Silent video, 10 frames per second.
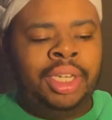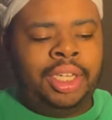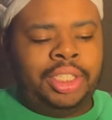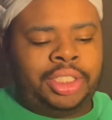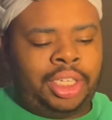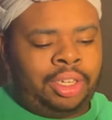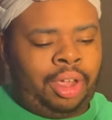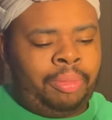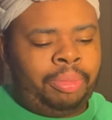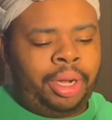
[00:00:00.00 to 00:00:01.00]
So
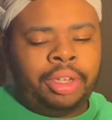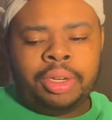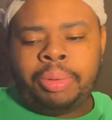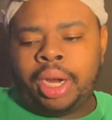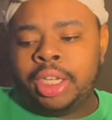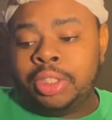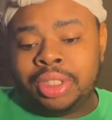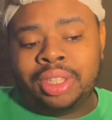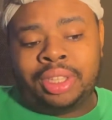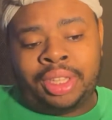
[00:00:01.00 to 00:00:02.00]
I'm probably use
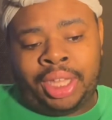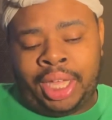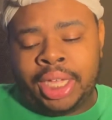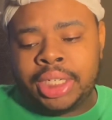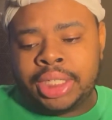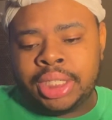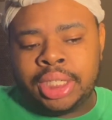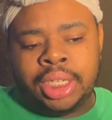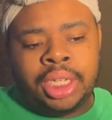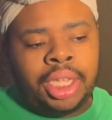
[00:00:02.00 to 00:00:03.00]
that.
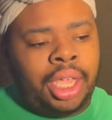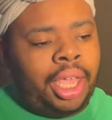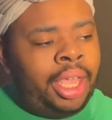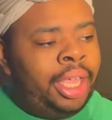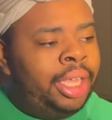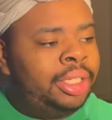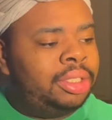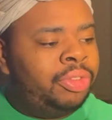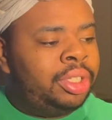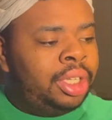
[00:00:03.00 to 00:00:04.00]
And
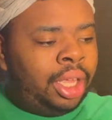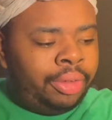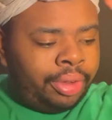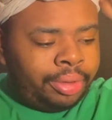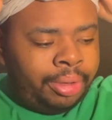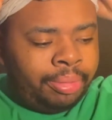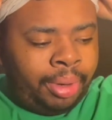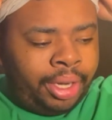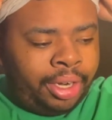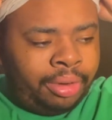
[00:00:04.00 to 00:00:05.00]
for the love of keeping my
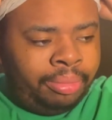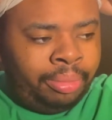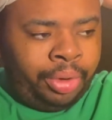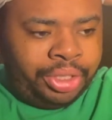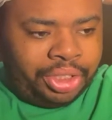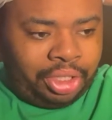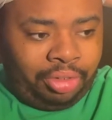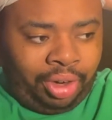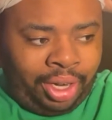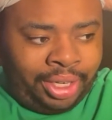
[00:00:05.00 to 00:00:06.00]
hair
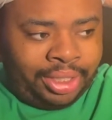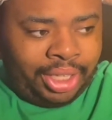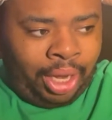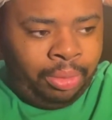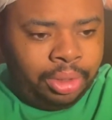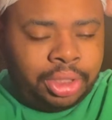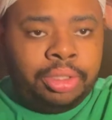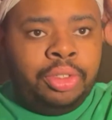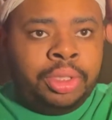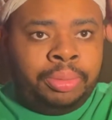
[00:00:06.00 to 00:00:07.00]
moisturized, I will still
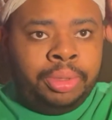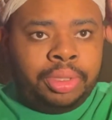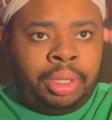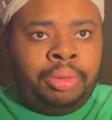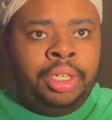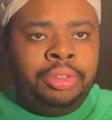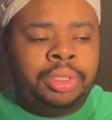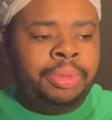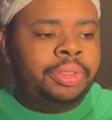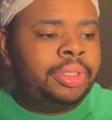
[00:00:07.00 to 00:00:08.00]
use mousse. I'm going to use
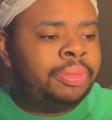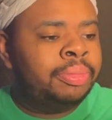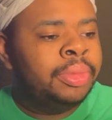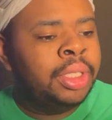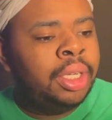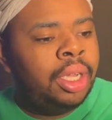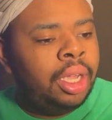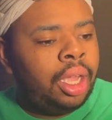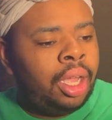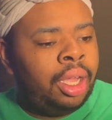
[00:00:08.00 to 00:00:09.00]
mousse.
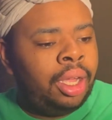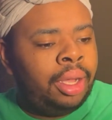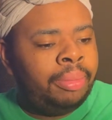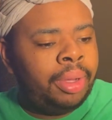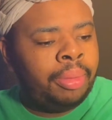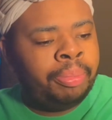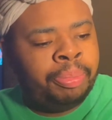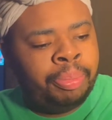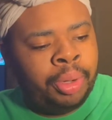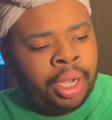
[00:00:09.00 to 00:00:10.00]

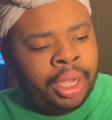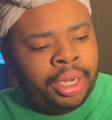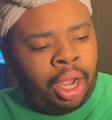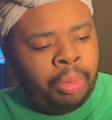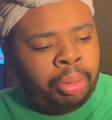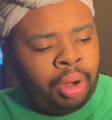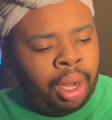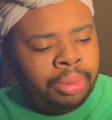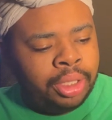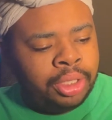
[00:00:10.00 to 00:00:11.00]
But I'll
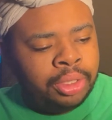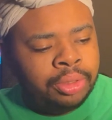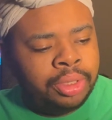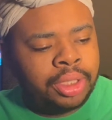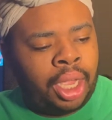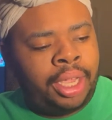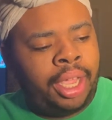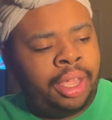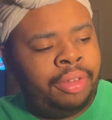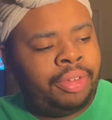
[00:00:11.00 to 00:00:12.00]
probably use, I
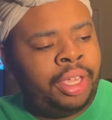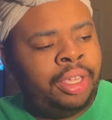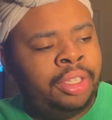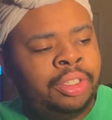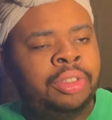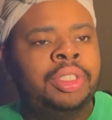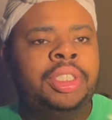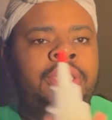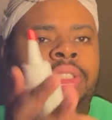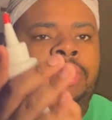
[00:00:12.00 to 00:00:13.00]
have a little, this
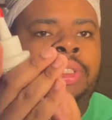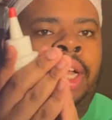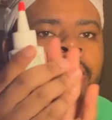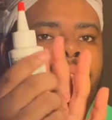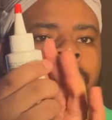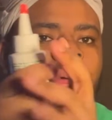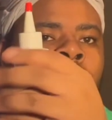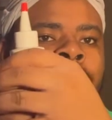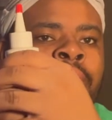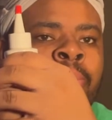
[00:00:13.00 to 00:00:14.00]
is not the
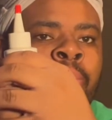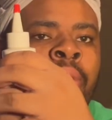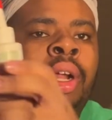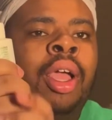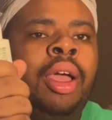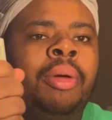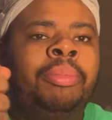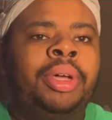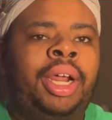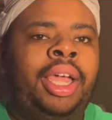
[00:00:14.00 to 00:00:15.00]
product anymore,
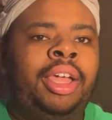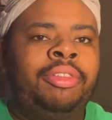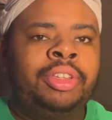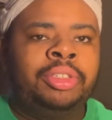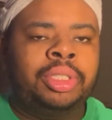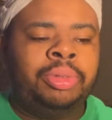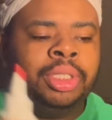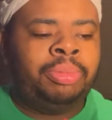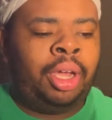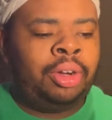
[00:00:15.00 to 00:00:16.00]
but I have a little squeeze
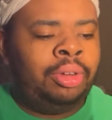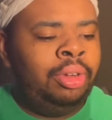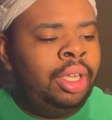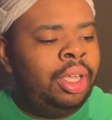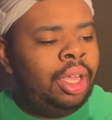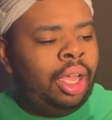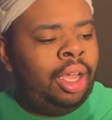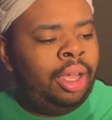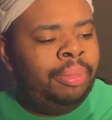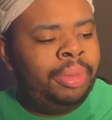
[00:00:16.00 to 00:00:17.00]
bottle.
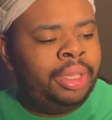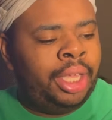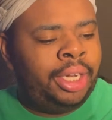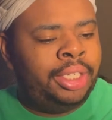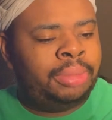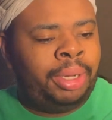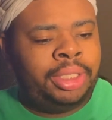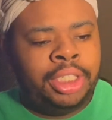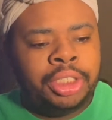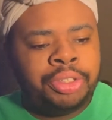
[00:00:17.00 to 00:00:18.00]
That is my
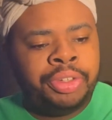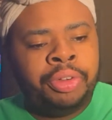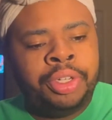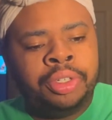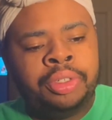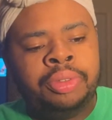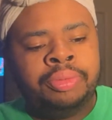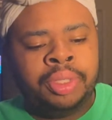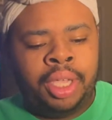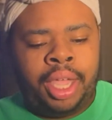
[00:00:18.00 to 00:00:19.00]
tea tree oil.
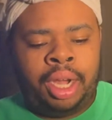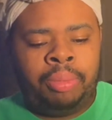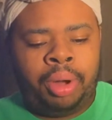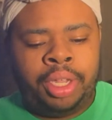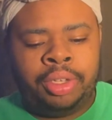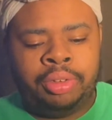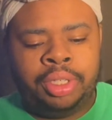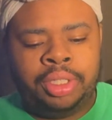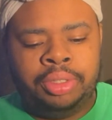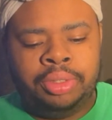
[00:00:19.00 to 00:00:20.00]
And I'm probably going to
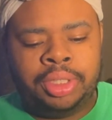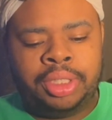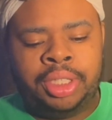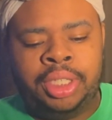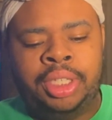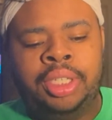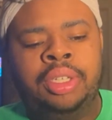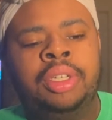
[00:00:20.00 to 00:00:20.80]
use the